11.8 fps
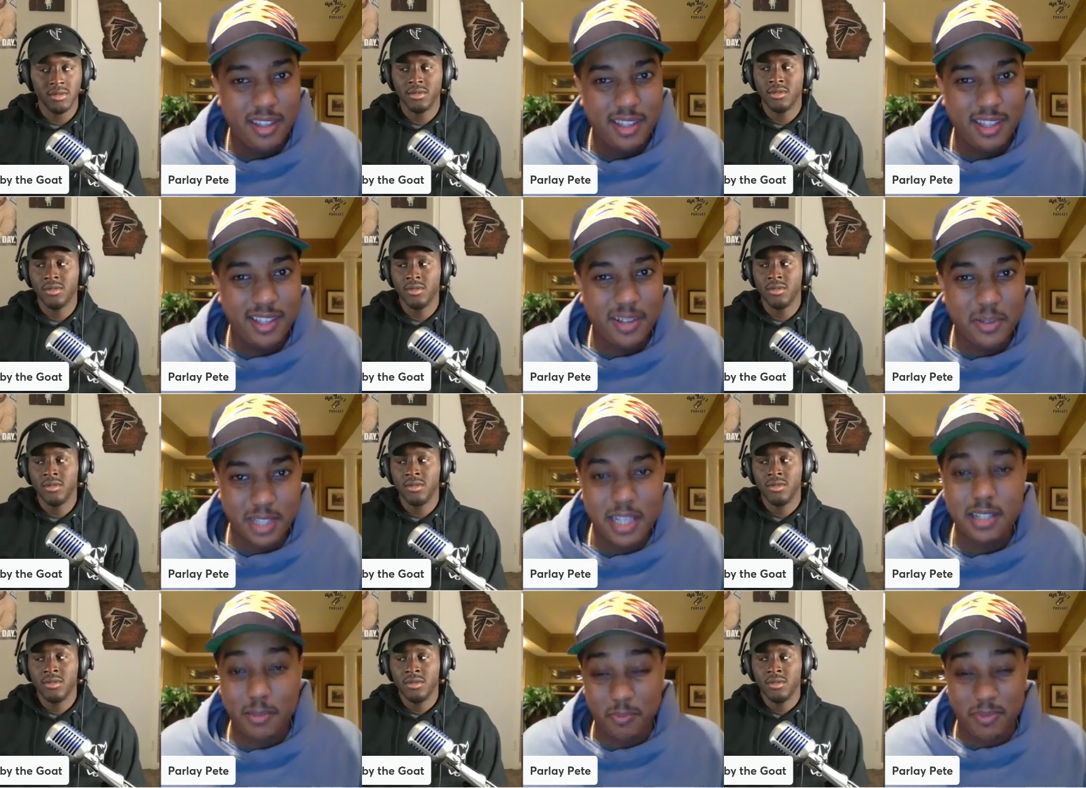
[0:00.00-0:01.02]
Speaker 1: you know, is
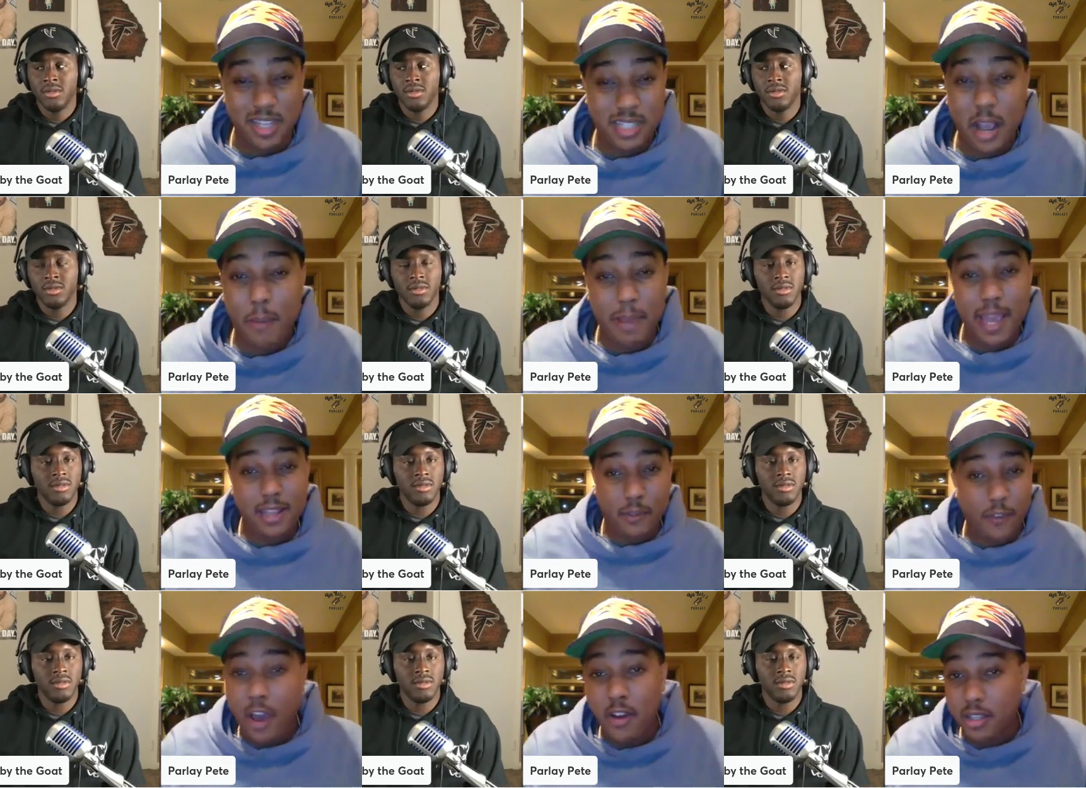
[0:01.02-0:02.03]
this just how bad the
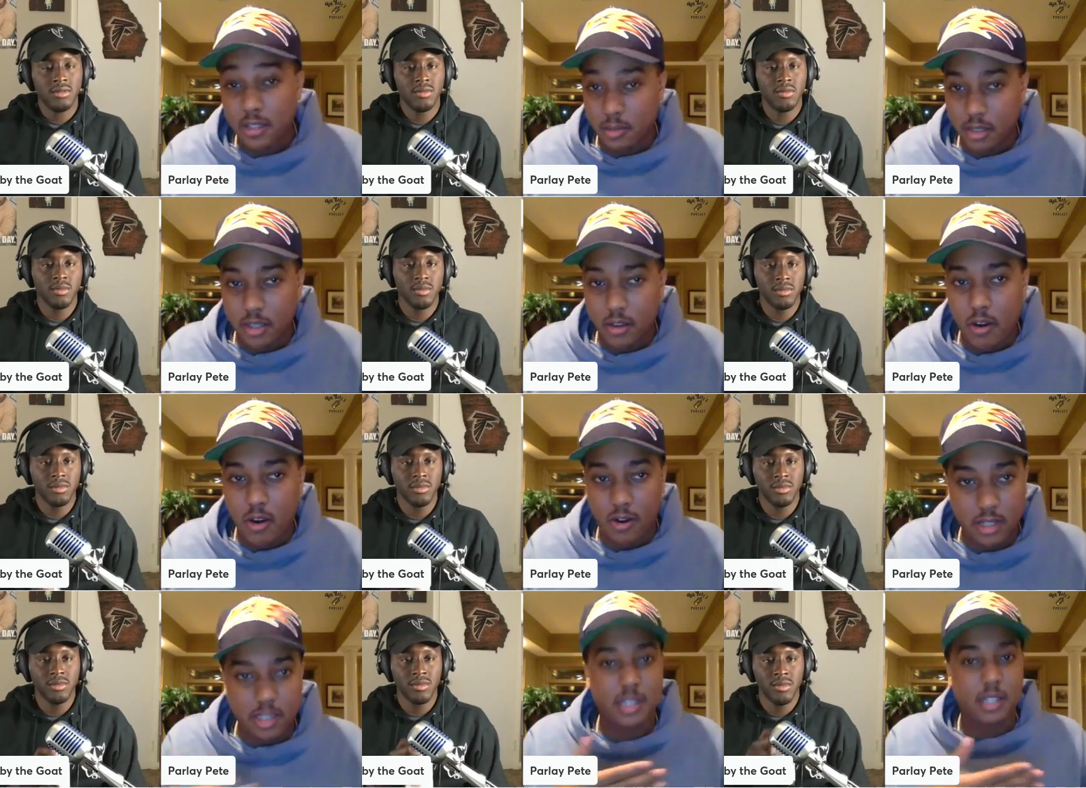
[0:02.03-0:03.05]
Falcons really are,
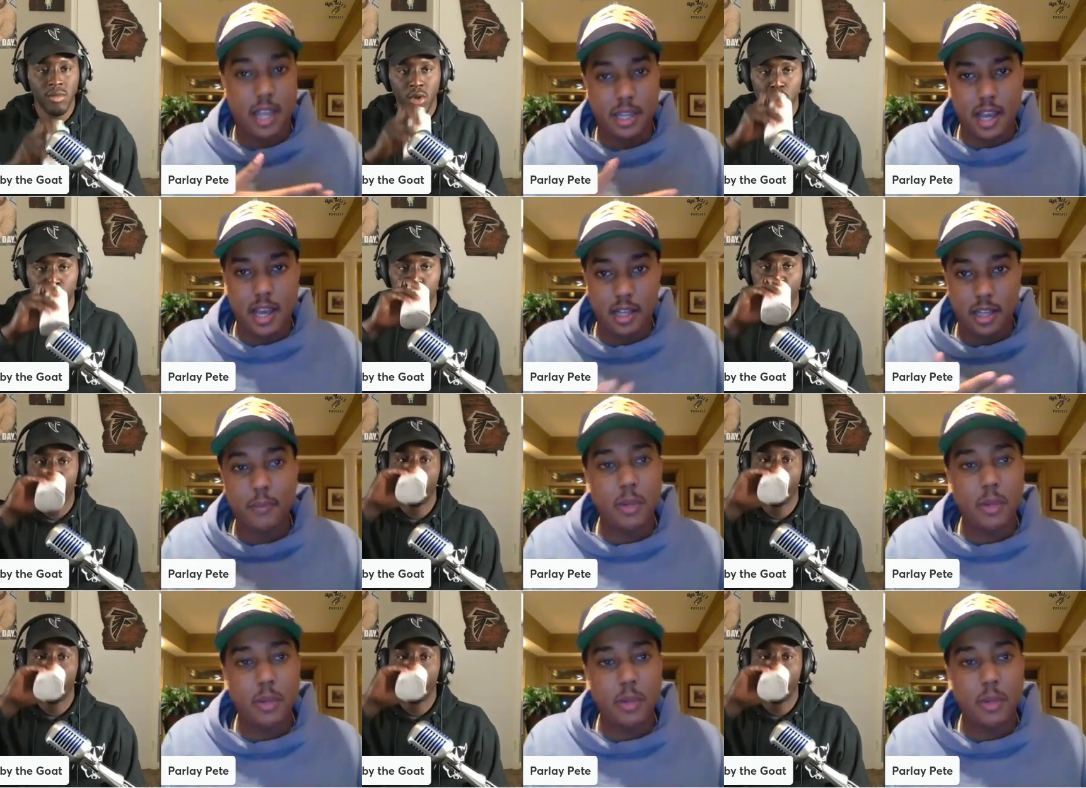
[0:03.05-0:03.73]
or is this like kind of like